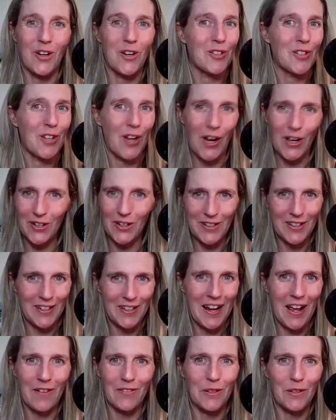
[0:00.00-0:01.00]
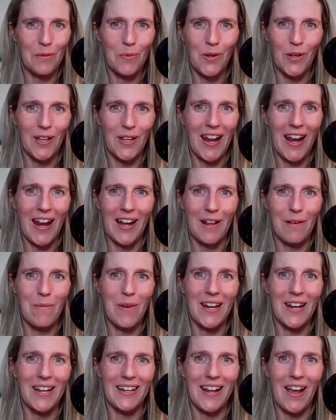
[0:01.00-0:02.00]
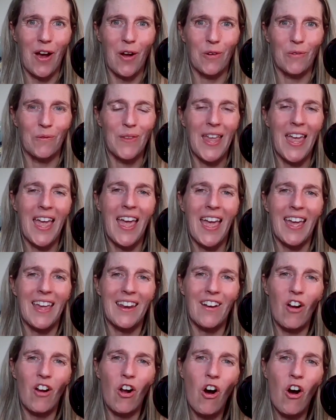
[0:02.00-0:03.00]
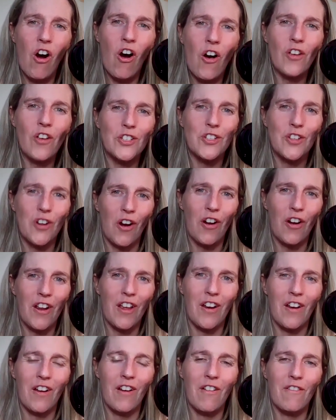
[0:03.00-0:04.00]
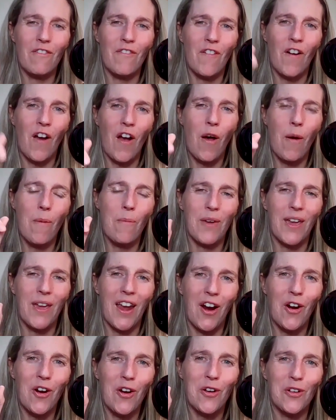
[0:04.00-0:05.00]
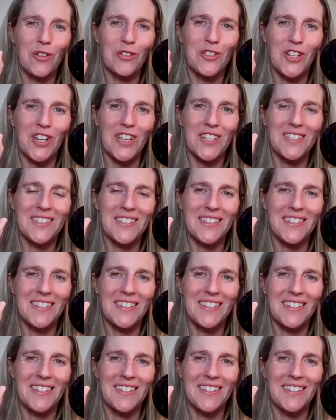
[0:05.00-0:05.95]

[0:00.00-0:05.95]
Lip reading: Her daughter didn't have to put any money down, and it all started from Carol just